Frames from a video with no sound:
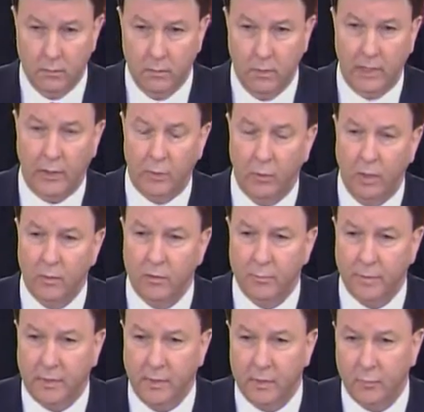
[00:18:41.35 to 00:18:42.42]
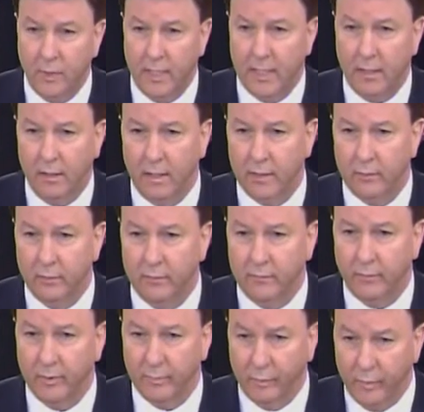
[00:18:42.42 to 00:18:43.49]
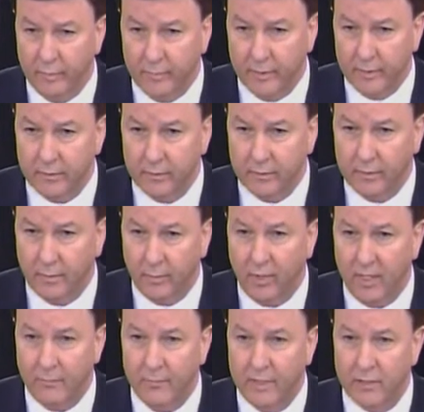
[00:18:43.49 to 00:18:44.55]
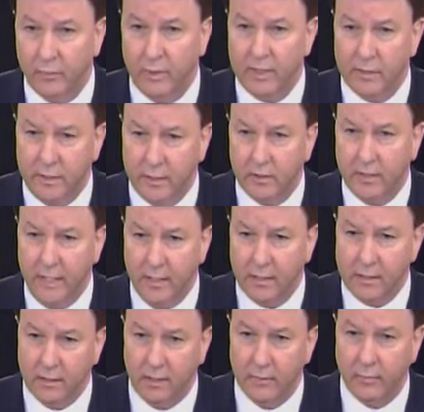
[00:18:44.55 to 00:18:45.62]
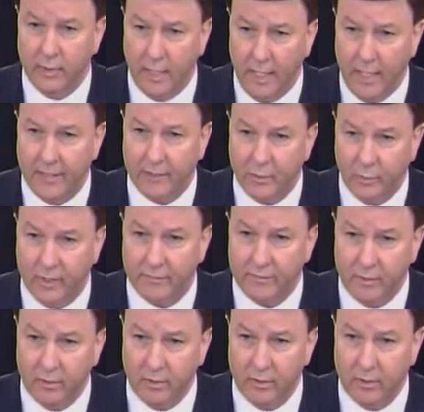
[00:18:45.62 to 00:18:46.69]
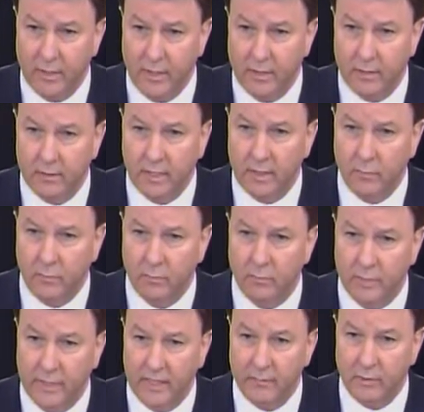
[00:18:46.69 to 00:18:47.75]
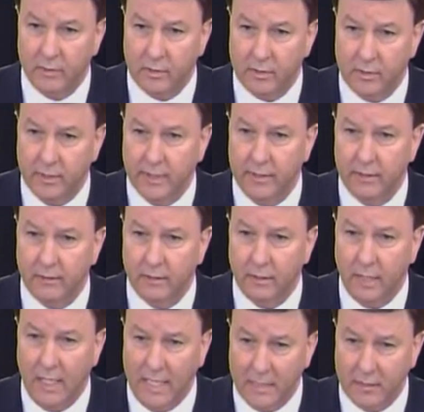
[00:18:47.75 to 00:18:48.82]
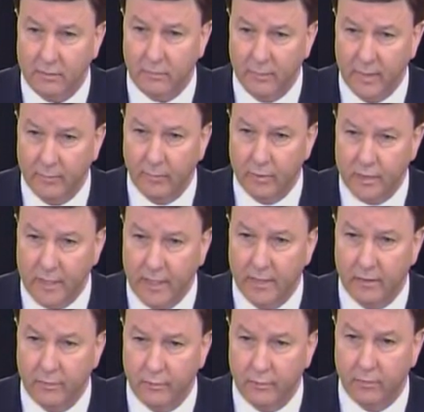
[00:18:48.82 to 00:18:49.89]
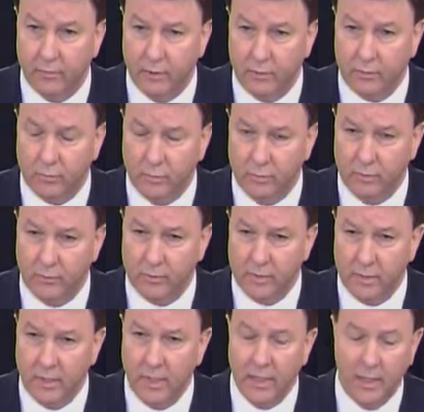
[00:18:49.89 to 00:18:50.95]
Well, it grows because we had a lot of room for improvement. The problem is we still can't say with a high degree of certainty that they won't be able to sneak ISIL members in through those groups.